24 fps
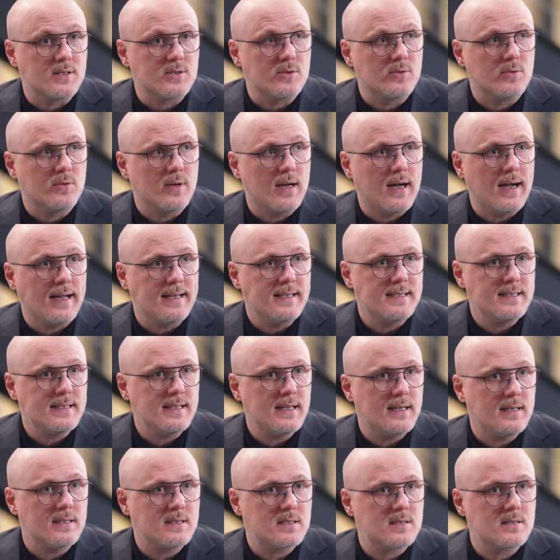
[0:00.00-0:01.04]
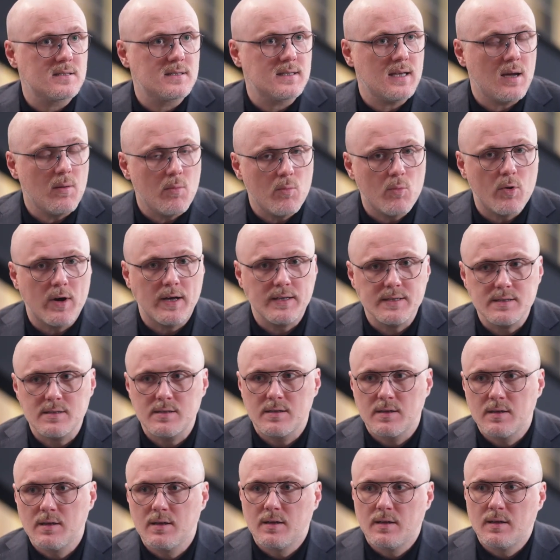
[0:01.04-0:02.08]
So I see us somewhat
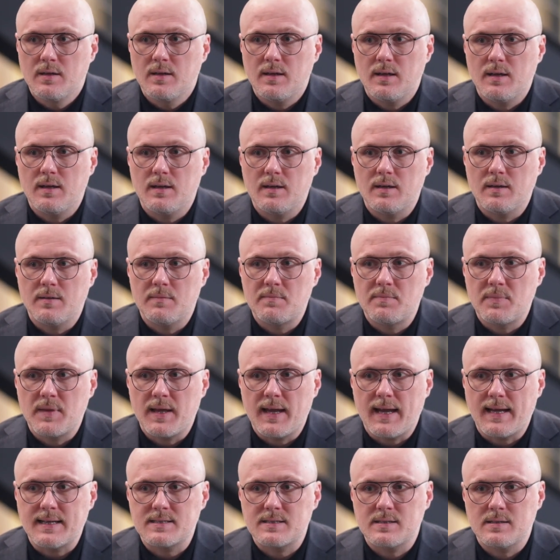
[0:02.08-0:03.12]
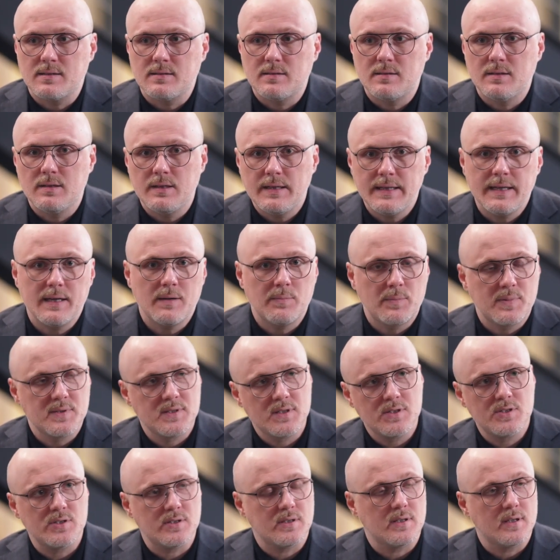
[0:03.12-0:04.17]
as a leading position